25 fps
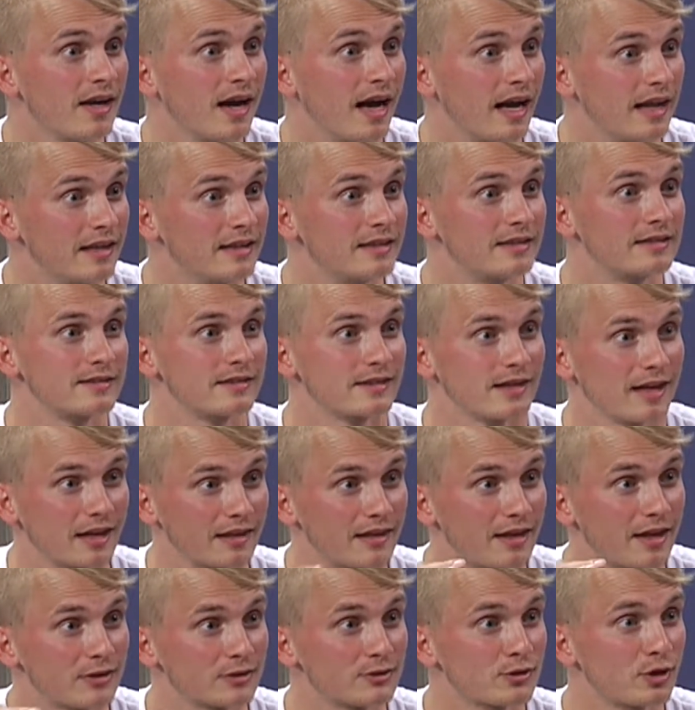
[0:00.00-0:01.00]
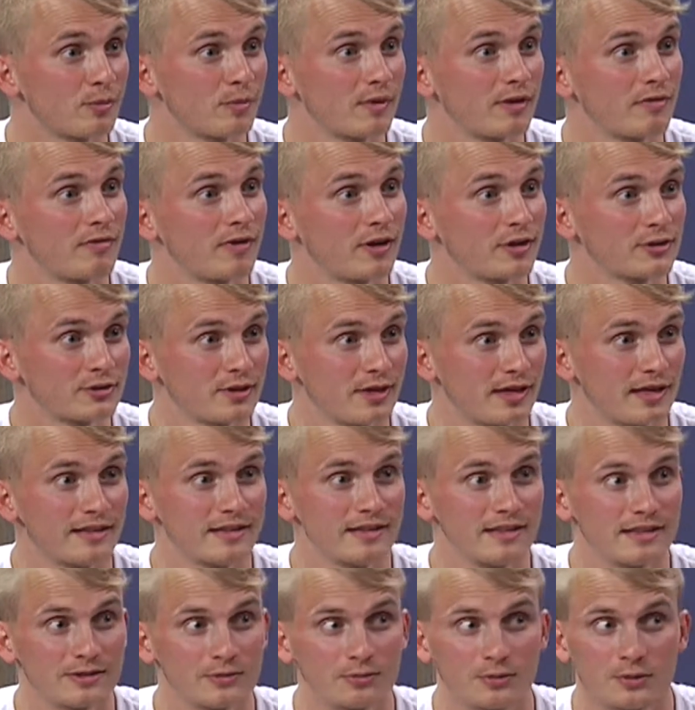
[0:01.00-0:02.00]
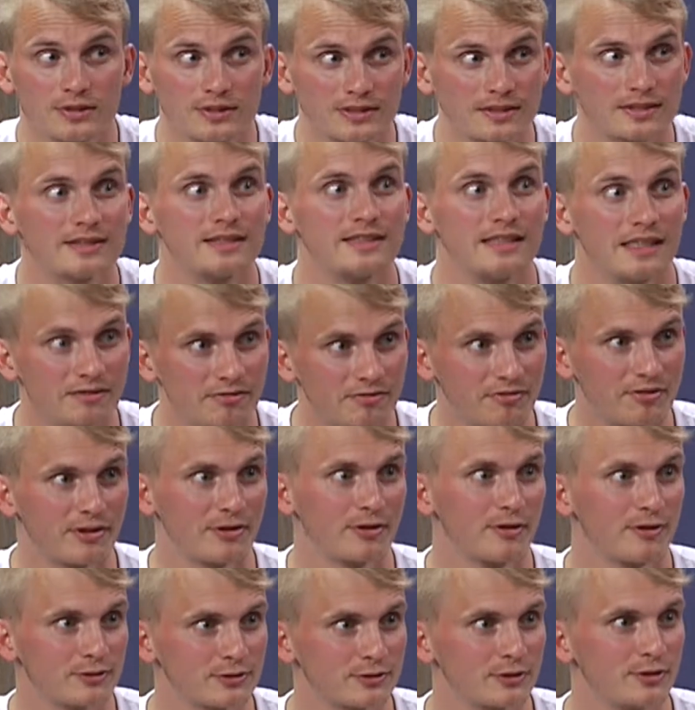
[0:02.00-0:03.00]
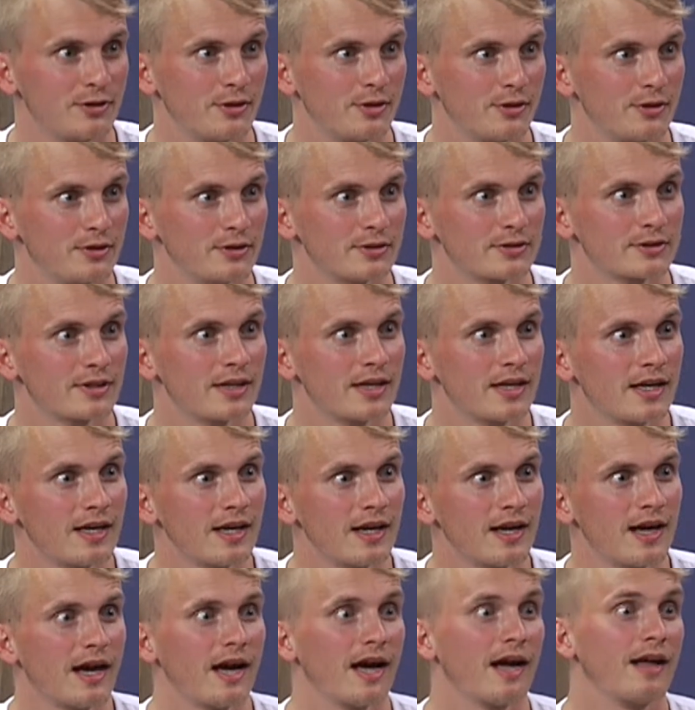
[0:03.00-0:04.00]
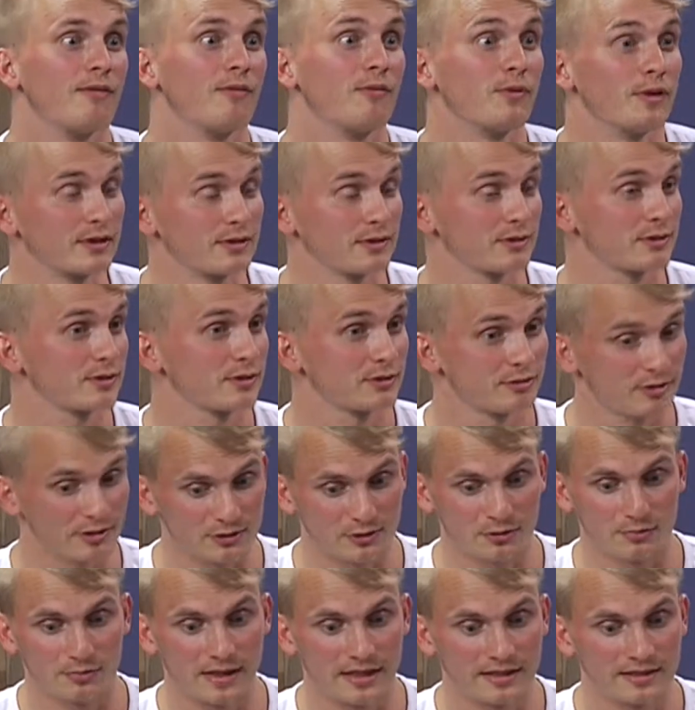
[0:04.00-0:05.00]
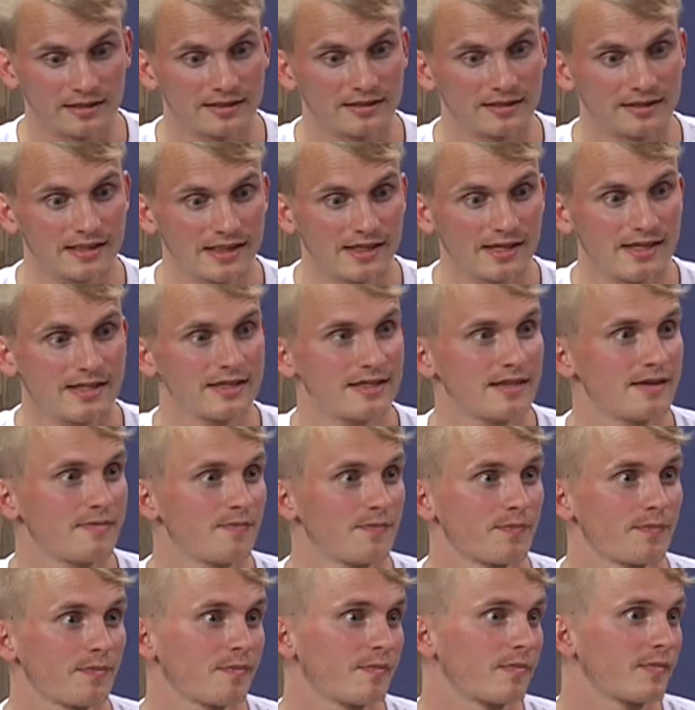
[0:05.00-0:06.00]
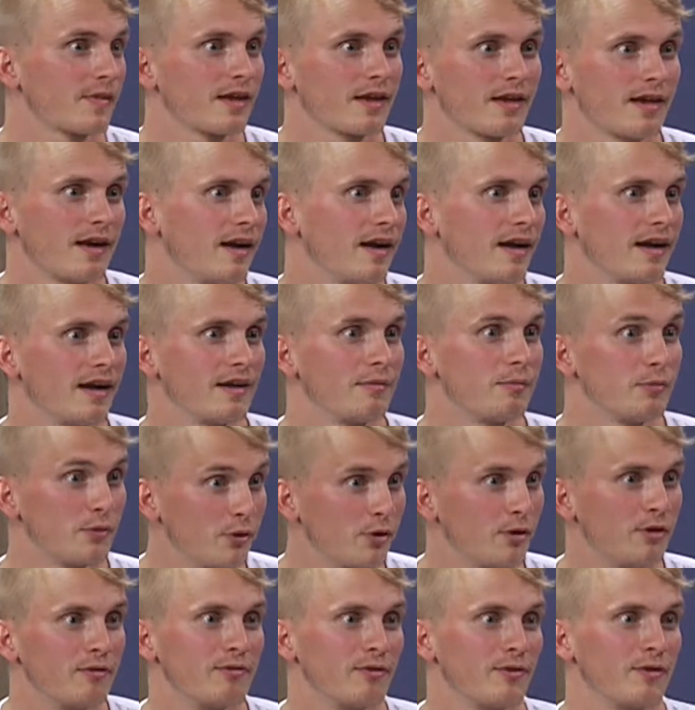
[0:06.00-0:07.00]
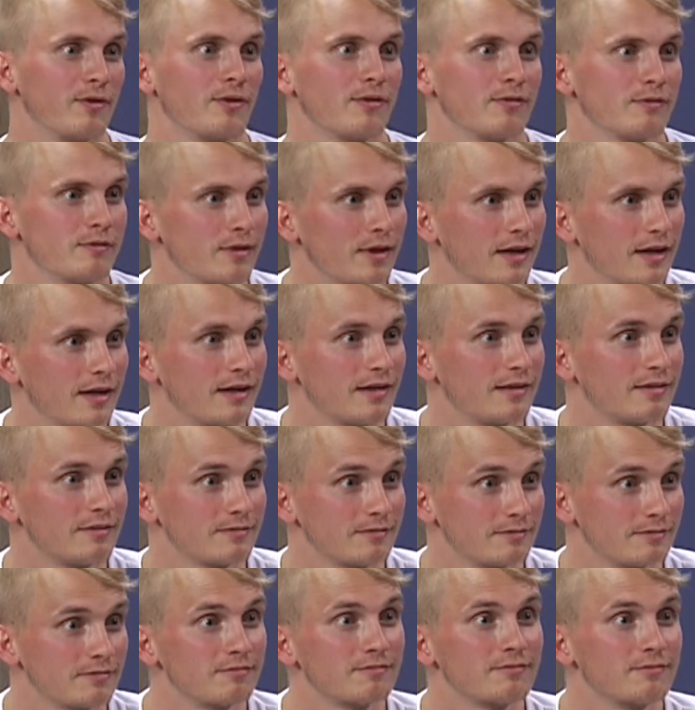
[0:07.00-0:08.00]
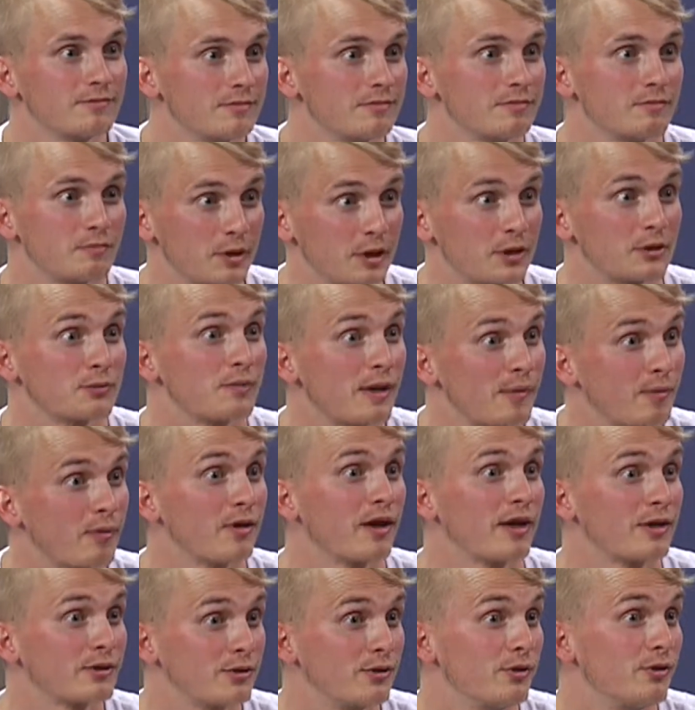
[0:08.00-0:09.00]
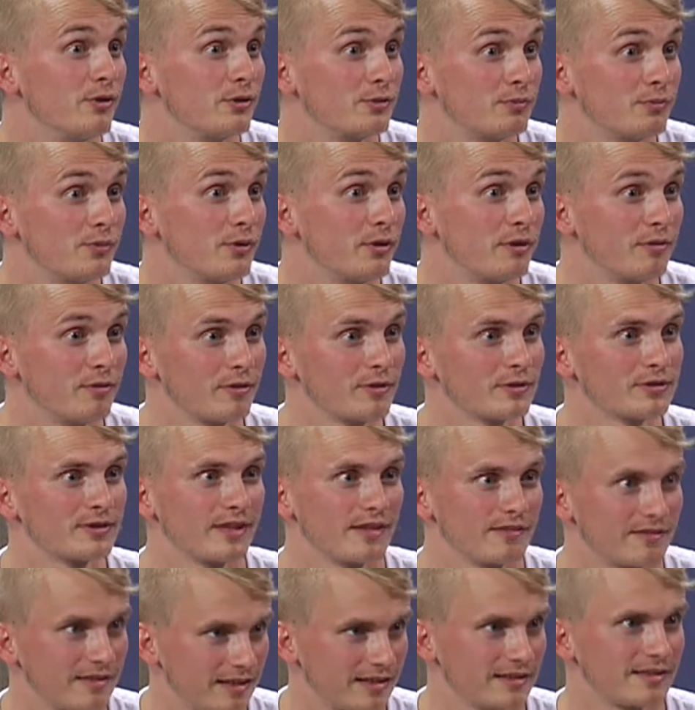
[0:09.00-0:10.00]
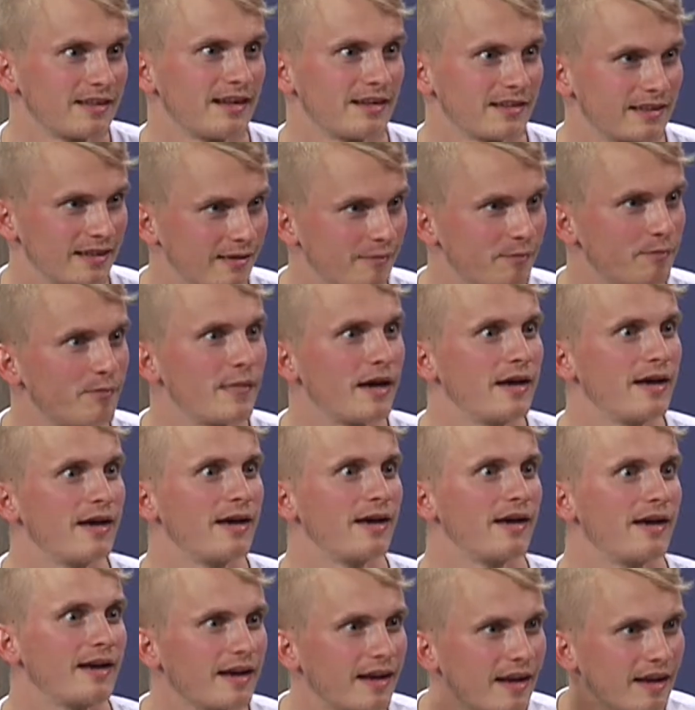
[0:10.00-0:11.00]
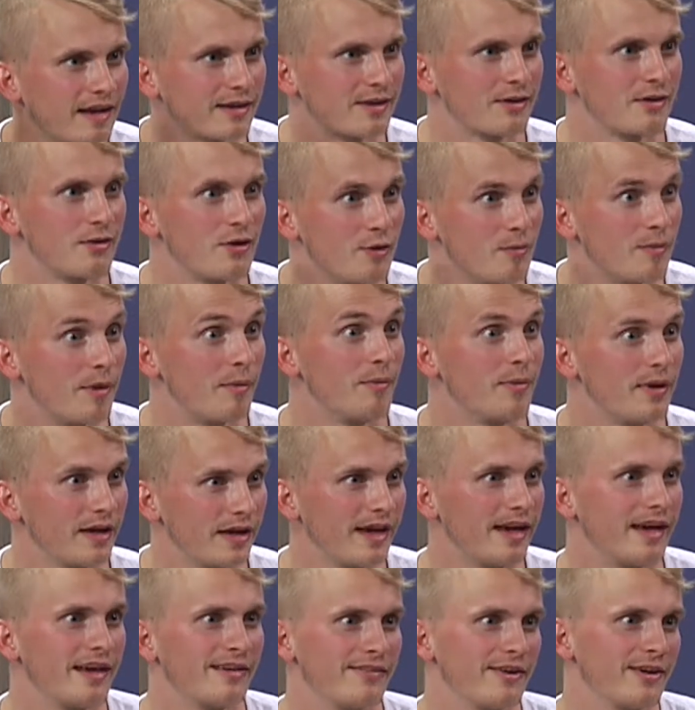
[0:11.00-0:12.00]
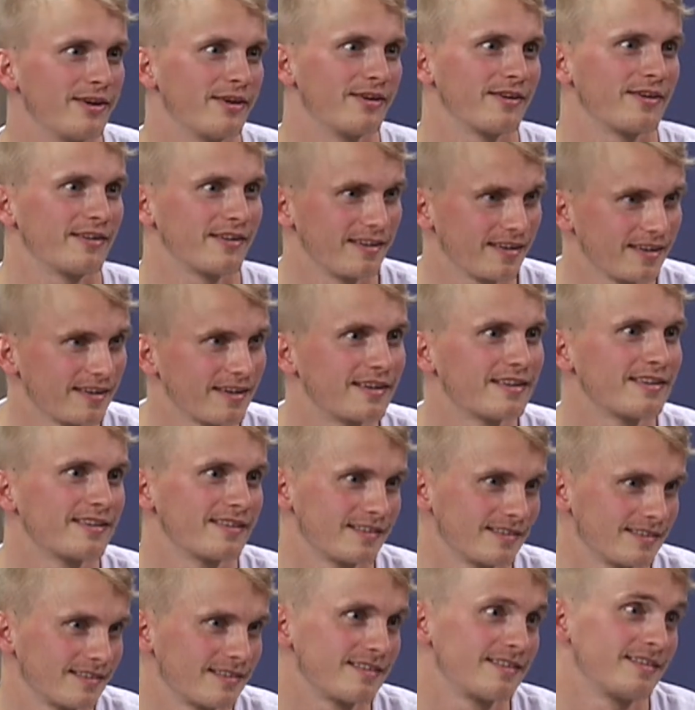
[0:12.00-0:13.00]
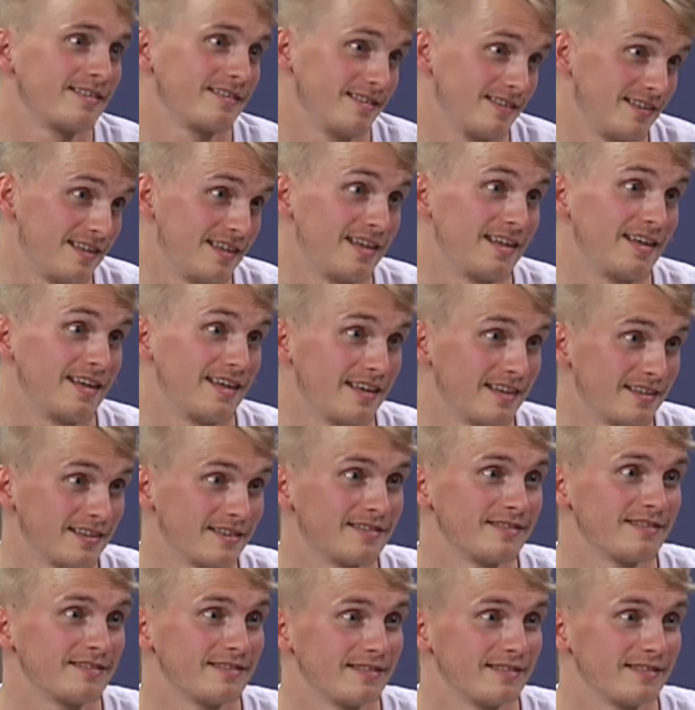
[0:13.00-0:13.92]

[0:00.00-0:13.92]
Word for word: and it's like there's so many functionalities which is difficult to use. Yeah. And we tr try to make this easy and beautiful, and because people like to use beautiful stuff. That's like the like human behavior. Of course, of yeah, course. Yeah.